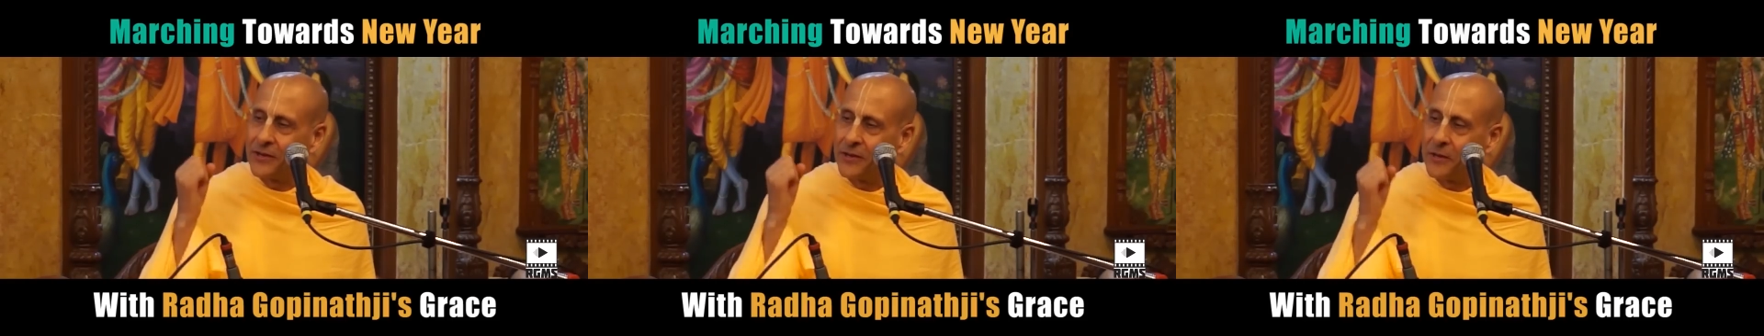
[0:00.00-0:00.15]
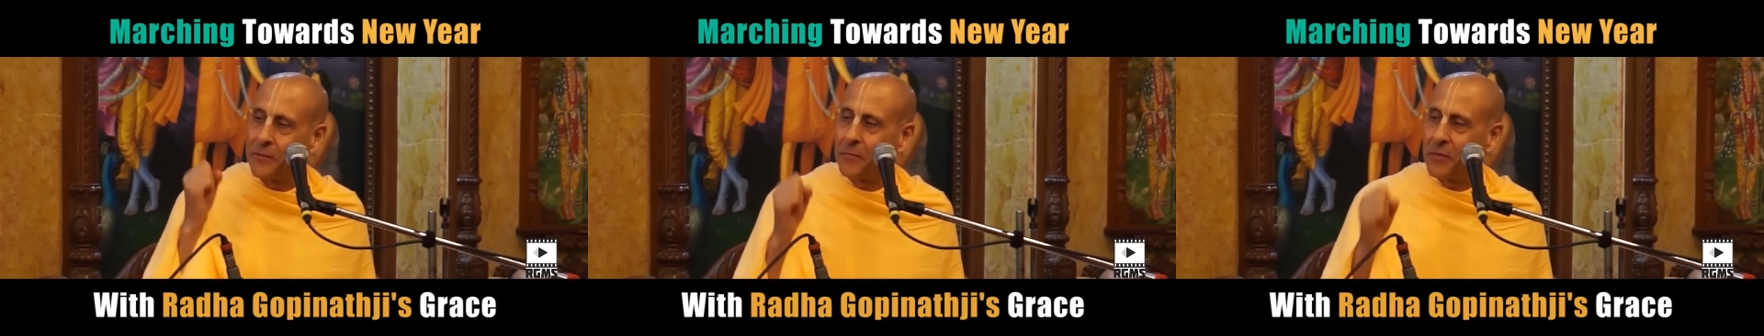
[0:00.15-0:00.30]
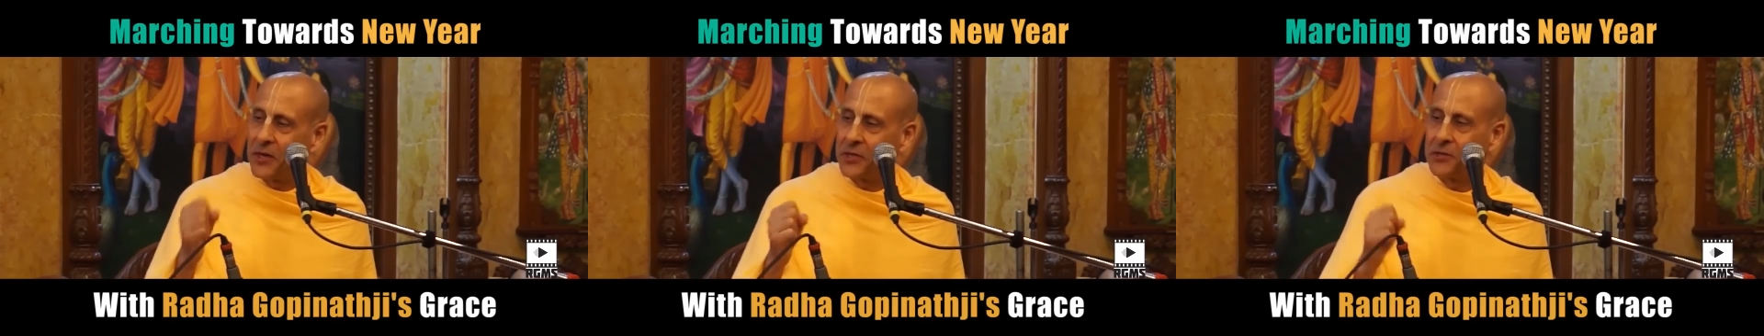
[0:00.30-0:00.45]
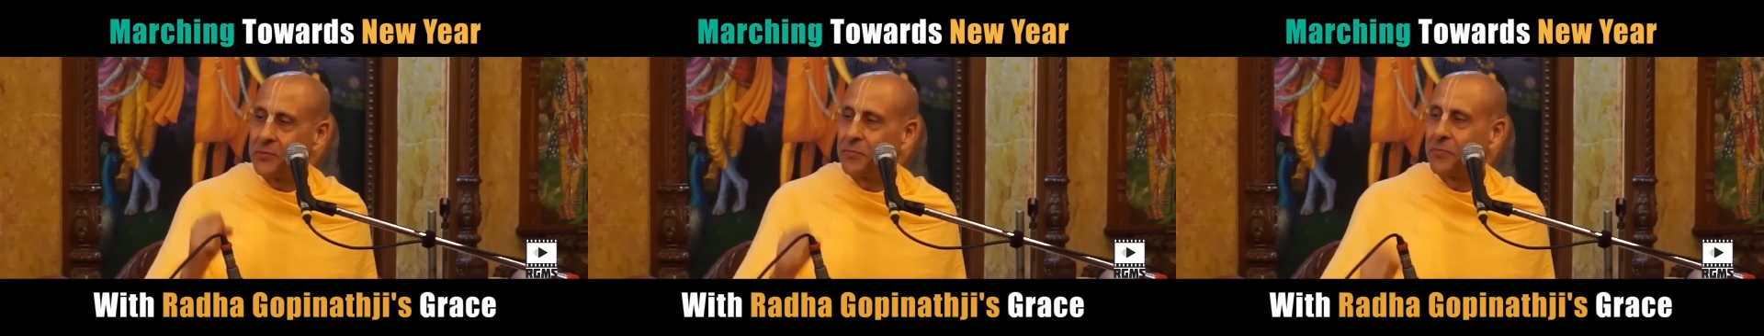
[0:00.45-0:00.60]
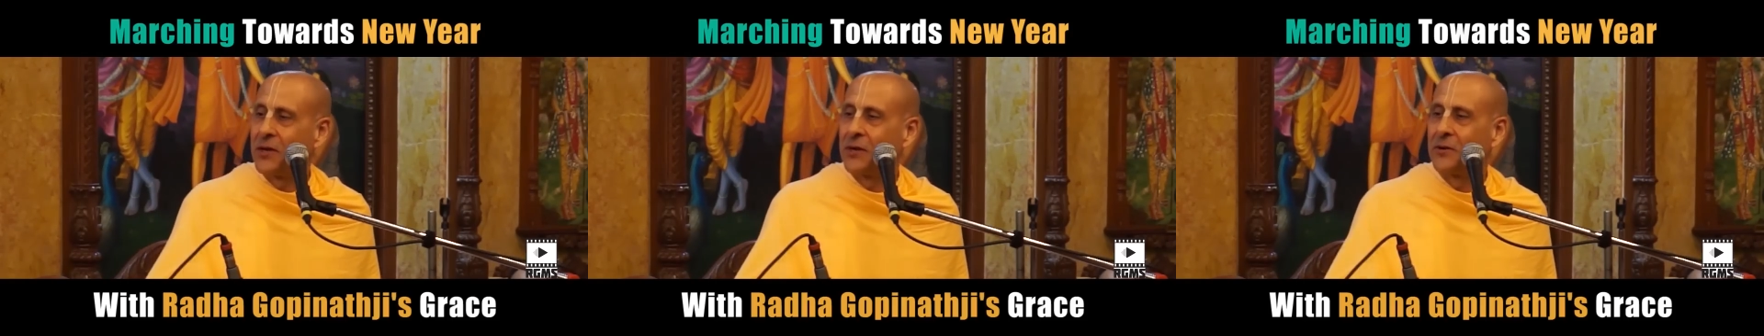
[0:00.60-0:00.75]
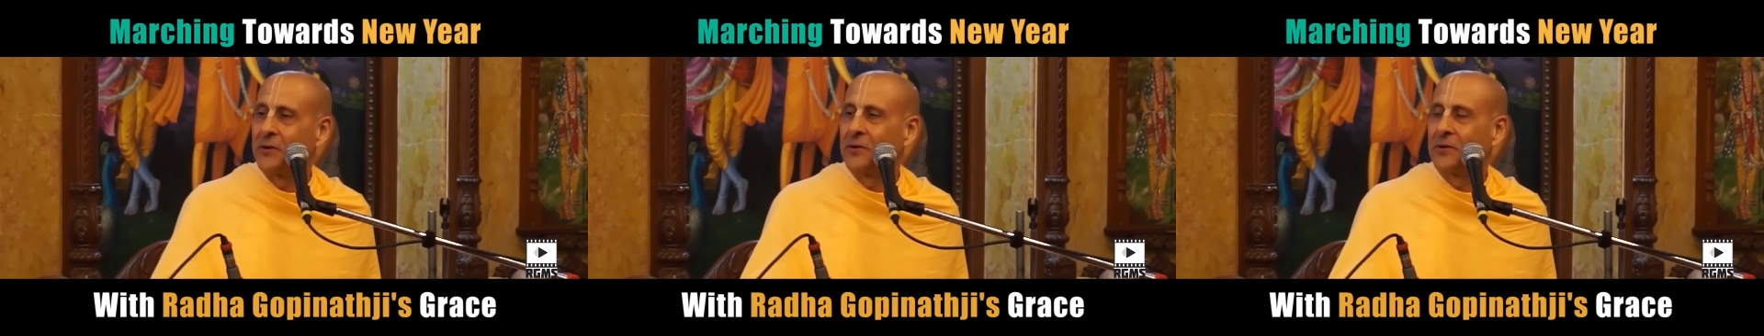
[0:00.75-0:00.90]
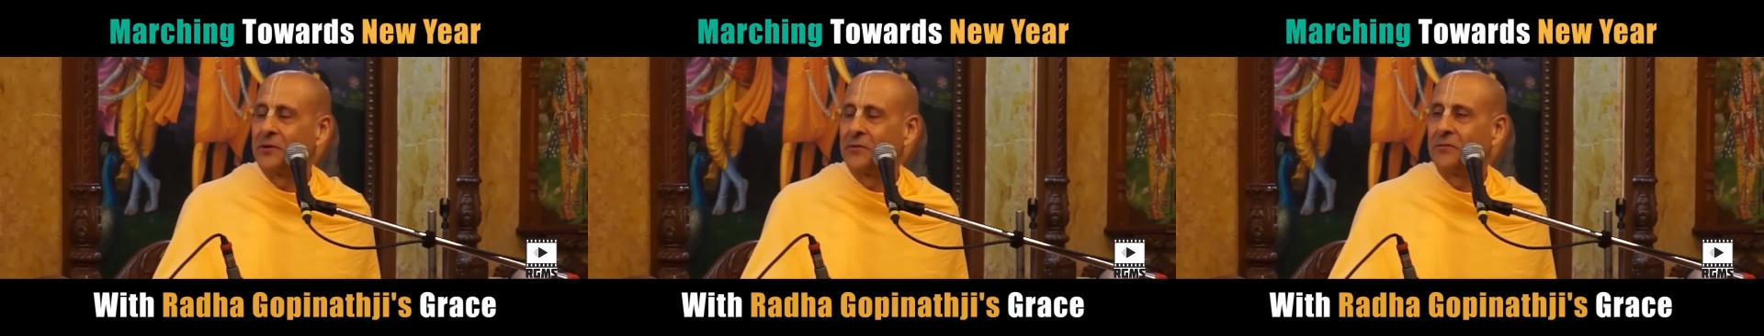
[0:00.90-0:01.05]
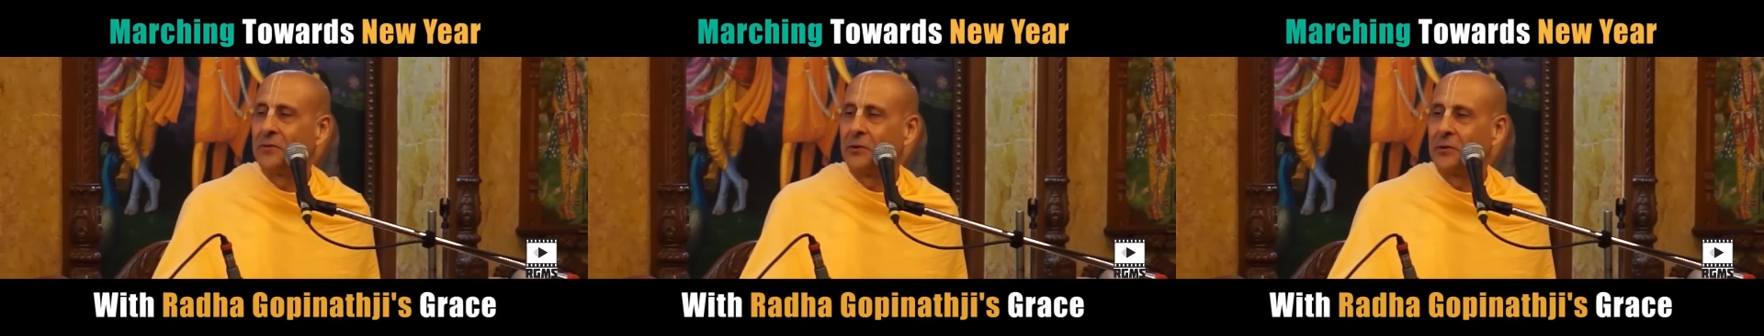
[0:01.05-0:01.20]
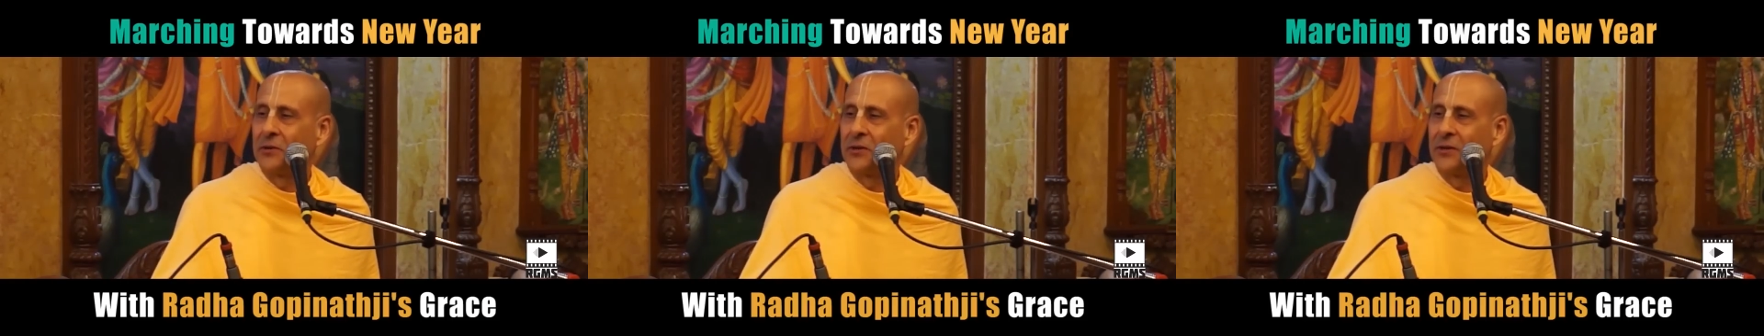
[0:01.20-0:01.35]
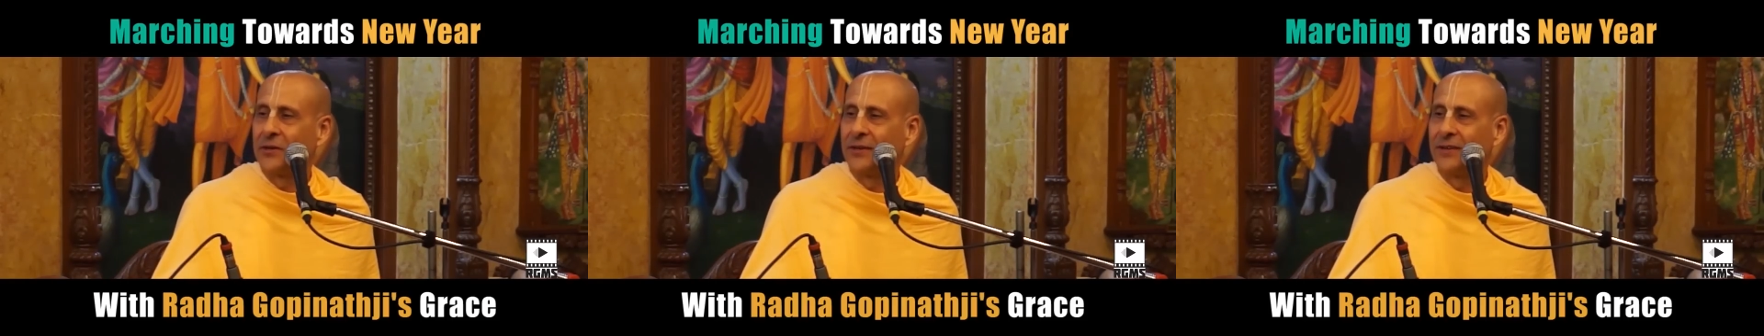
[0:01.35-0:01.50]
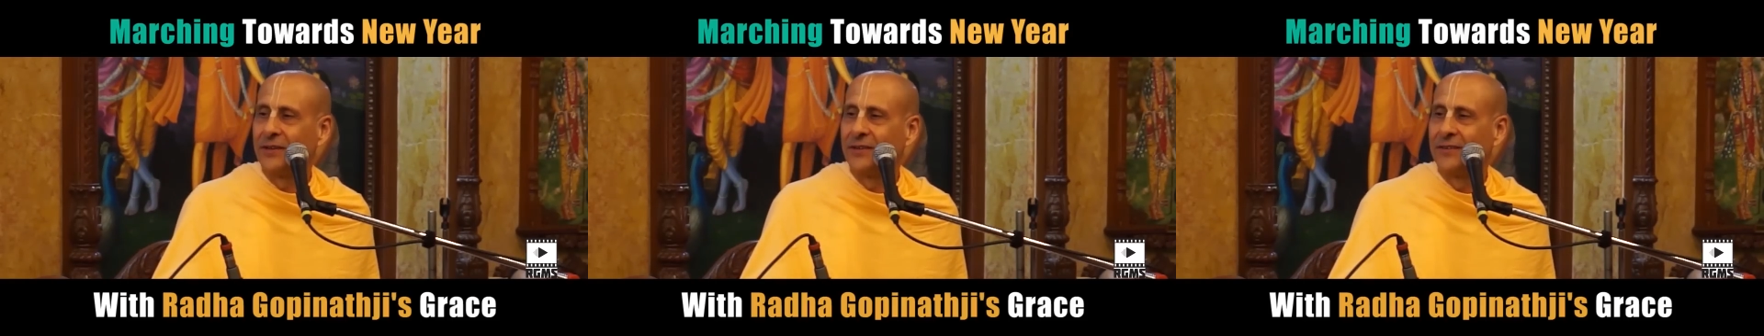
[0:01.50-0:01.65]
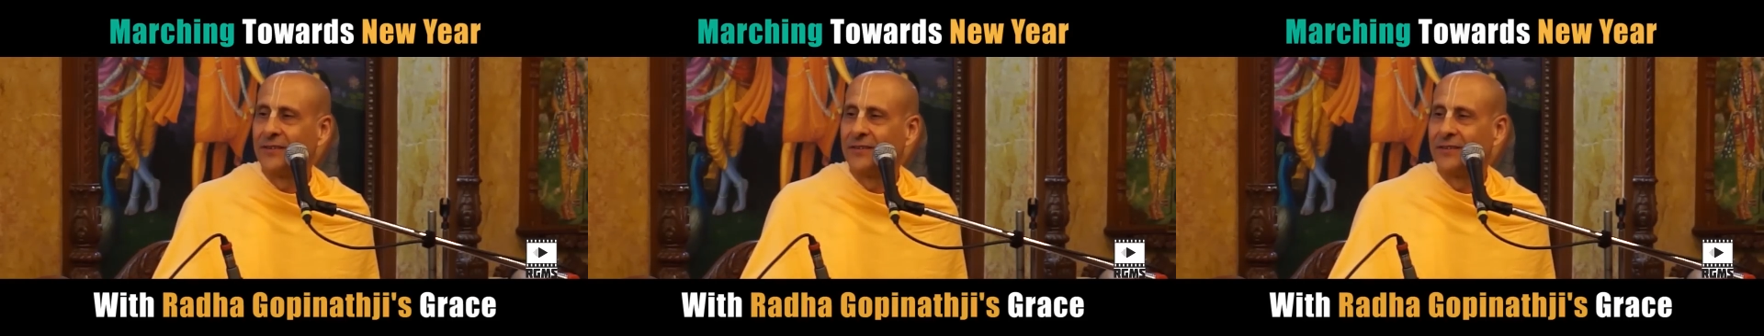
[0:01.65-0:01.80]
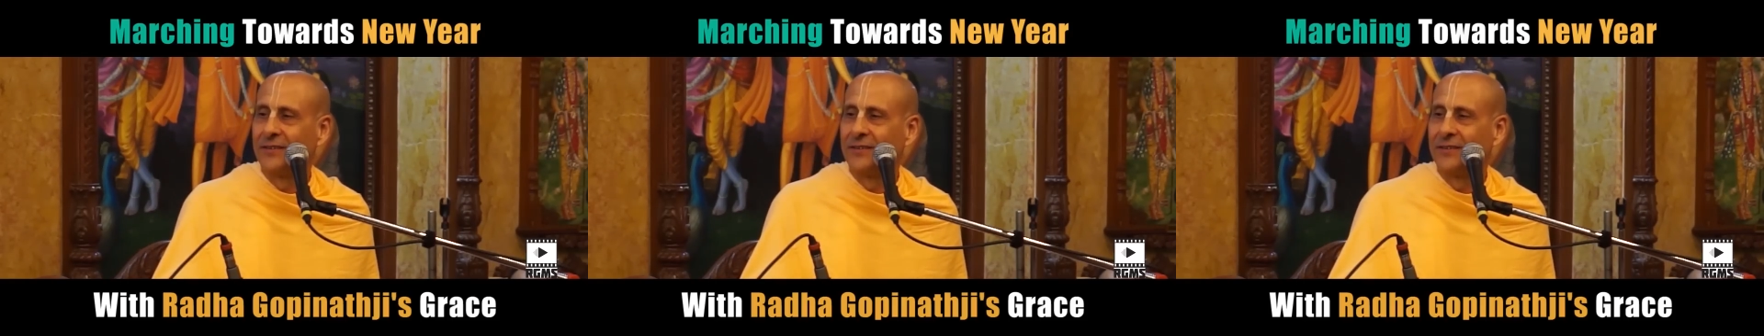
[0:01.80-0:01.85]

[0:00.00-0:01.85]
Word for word: and a much better devotee.